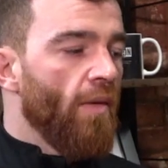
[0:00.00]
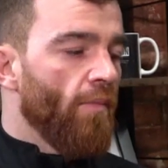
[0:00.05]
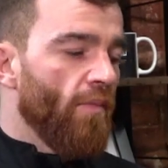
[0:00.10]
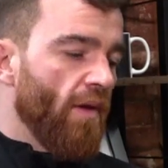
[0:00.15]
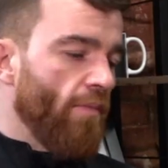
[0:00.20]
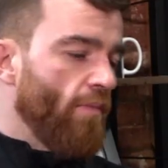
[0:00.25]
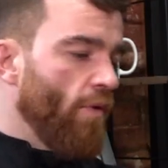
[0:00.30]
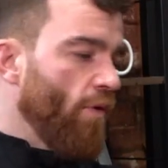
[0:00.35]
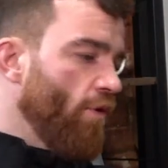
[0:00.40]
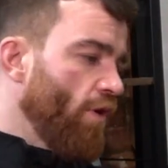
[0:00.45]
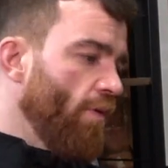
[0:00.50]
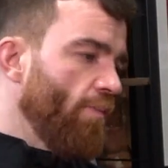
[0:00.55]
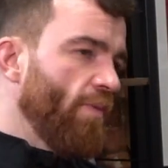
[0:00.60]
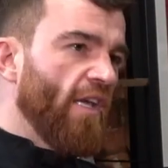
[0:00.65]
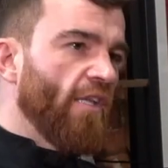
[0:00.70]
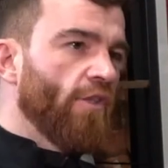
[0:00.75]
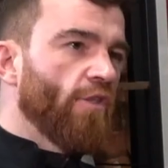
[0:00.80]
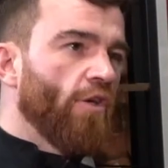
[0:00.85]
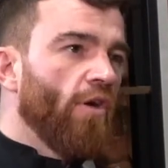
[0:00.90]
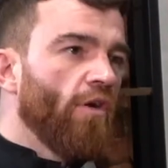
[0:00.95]
But I'm not going to
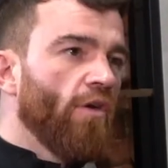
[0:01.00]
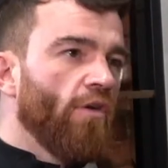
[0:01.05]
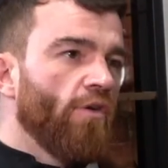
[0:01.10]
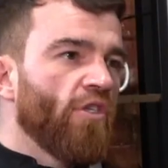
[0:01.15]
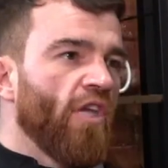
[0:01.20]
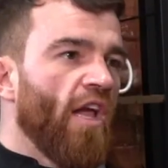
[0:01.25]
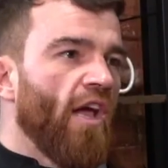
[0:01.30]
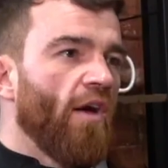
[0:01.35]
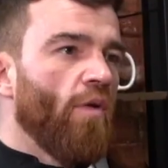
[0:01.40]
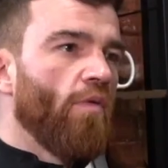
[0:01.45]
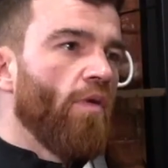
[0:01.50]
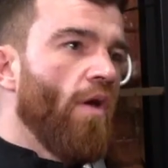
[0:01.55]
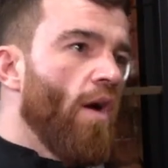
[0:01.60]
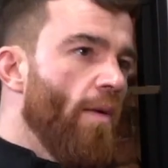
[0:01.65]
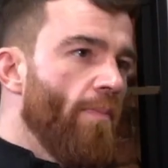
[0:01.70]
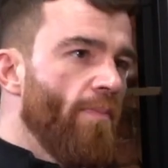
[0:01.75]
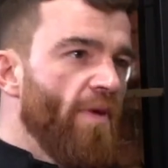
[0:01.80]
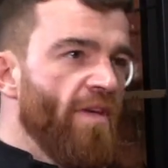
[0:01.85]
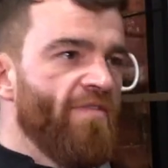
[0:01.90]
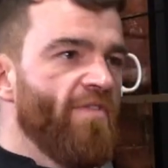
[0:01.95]
be a dog and start going,
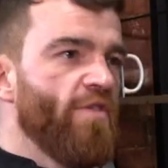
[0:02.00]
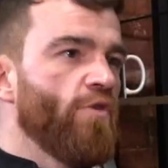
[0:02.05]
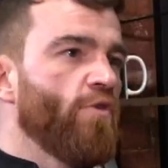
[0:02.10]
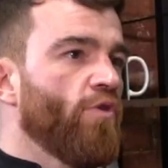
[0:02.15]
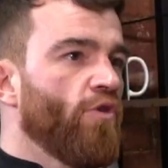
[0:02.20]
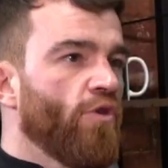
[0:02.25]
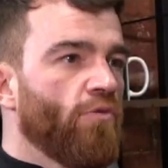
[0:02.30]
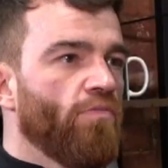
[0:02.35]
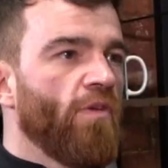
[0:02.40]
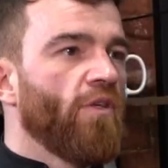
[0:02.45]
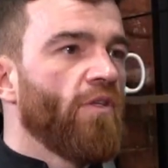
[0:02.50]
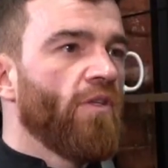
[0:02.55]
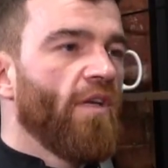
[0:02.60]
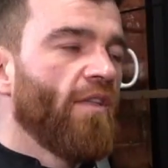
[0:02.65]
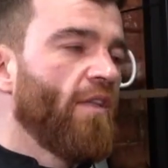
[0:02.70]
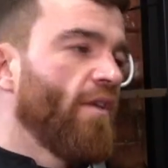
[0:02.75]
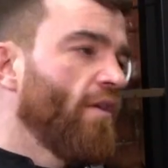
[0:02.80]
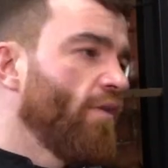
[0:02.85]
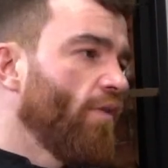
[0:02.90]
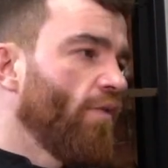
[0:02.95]
oh, Beefy's going to smash
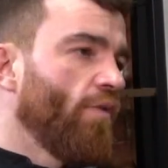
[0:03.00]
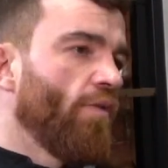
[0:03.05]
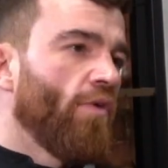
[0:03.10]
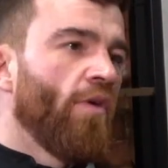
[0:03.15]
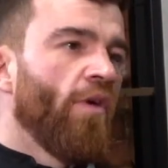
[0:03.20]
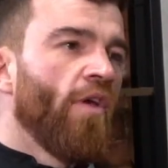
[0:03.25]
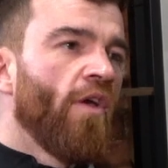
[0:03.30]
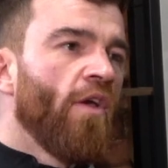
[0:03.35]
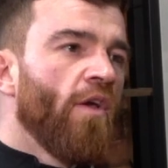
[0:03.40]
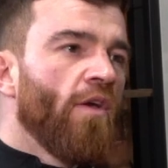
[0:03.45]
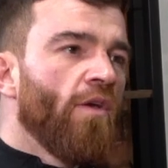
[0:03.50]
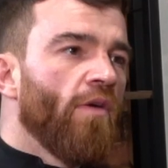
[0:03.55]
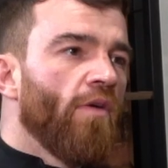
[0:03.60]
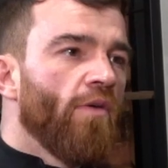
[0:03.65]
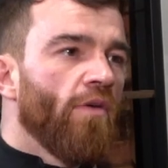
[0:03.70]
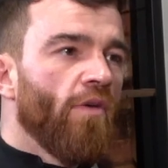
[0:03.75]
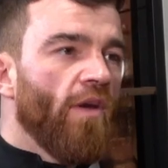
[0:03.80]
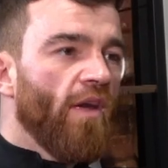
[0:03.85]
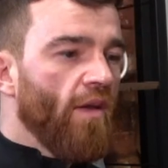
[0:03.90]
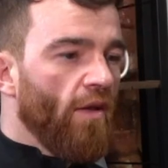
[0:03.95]
it in, or
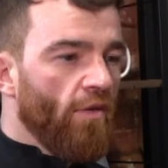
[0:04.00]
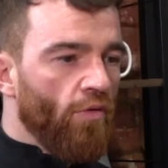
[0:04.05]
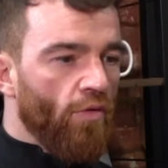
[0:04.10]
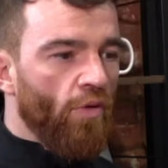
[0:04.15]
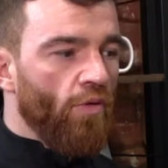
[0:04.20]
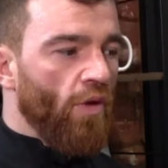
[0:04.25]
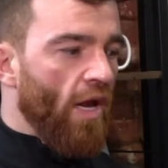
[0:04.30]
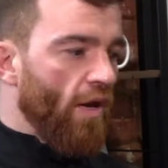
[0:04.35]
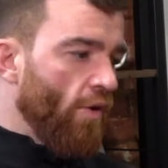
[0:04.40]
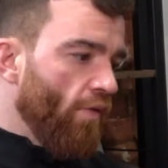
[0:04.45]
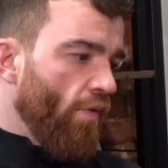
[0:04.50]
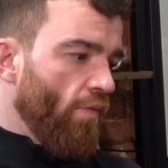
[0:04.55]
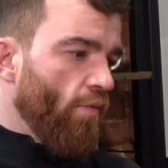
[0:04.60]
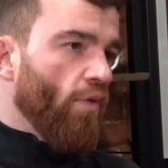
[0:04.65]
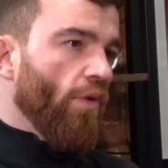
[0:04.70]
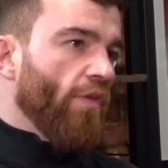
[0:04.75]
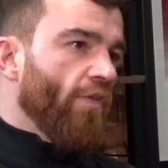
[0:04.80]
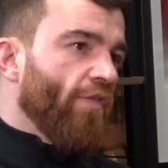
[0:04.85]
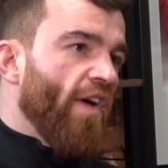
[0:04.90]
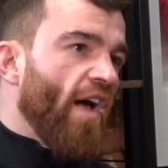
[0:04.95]
no, I know what
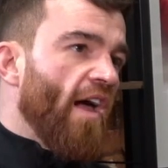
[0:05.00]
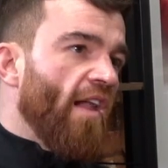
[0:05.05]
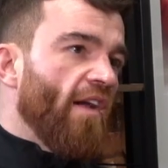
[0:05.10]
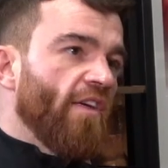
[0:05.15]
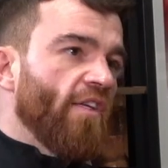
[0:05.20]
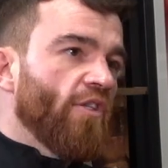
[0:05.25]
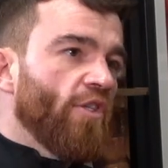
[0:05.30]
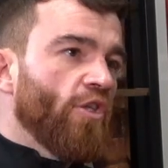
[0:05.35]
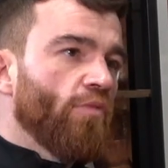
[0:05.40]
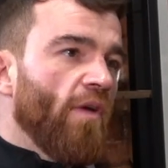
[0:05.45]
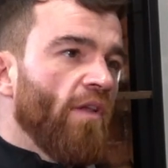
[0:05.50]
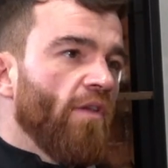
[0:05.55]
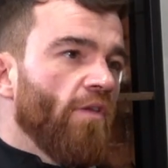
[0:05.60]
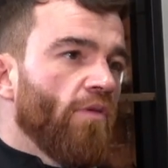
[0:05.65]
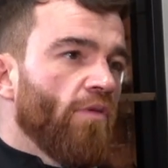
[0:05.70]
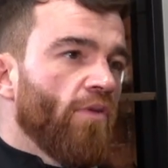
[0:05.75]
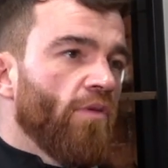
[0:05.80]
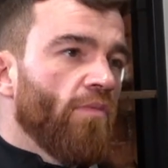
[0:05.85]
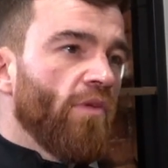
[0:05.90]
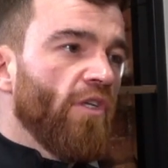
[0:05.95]
good Fowler is as well.
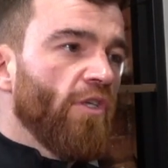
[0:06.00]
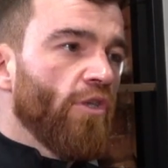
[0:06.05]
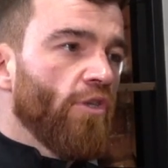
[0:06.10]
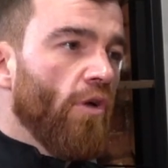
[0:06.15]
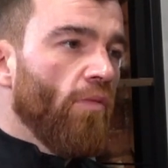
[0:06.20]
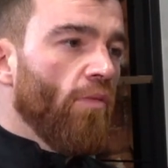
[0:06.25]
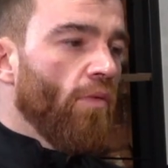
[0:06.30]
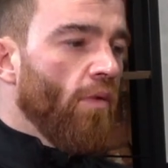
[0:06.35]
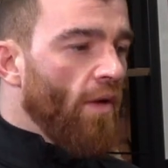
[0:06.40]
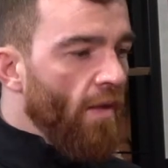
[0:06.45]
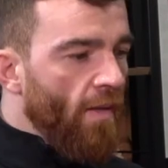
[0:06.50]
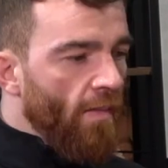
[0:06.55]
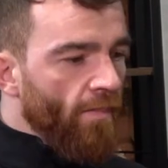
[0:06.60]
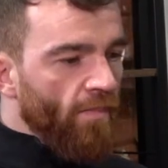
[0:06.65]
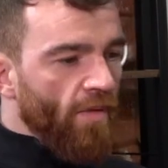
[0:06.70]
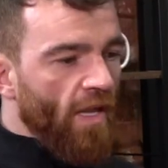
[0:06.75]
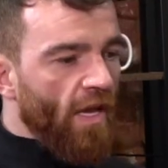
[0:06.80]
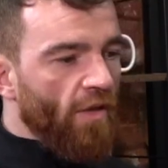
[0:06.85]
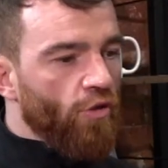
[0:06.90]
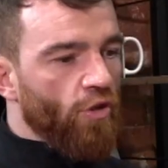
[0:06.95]
You know what I mean? So
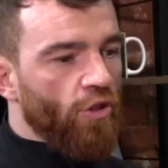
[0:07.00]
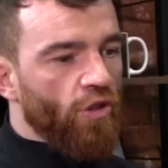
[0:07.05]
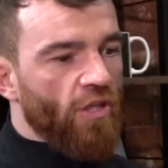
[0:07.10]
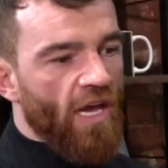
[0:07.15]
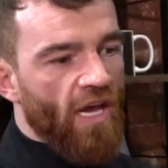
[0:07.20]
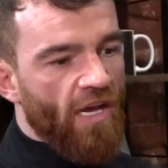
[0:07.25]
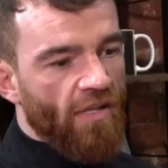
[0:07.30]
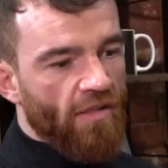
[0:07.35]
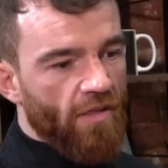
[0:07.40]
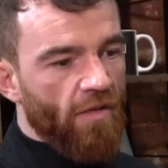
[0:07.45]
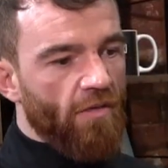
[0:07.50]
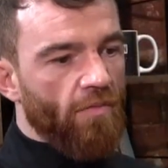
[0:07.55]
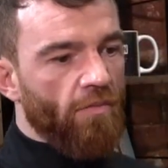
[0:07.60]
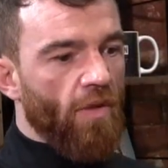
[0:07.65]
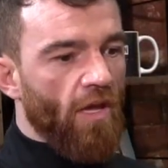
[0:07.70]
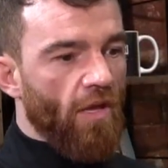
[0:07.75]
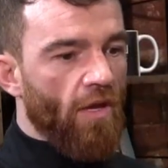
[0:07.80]
I just started to,